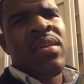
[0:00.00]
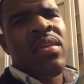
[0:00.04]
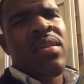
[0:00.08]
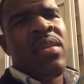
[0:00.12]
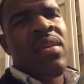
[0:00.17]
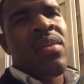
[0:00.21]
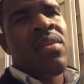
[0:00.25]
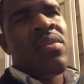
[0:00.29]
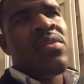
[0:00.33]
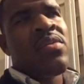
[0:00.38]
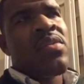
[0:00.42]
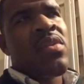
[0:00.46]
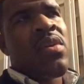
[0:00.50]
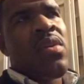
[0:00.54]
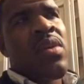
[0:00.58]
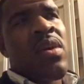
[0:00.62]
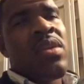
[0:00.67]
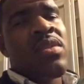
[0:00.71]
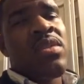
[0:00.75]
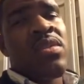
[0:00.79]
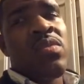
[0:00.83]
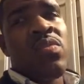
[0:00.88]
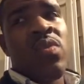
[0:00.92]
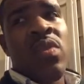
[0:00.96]
You know, so
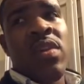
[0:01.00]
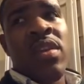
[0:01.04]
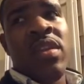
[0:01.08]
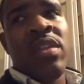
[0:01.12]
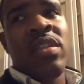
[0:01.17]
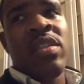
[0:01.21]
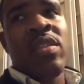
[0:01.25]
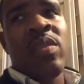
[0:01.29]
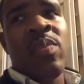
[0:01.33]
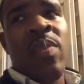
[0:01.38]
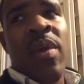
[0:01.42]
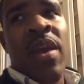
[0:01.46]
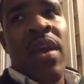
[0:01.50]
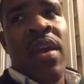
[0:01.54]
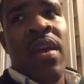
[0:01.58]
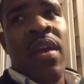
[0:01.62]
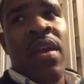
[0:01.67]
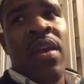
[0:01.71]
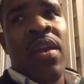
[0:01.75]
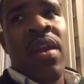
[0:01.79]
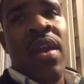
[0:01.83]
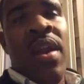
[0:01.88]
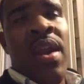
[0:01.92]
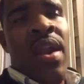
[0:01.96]
I just want to
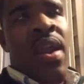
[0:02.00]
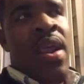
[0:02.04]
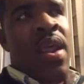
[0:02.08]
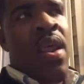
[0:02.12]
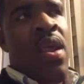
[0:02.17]
inspire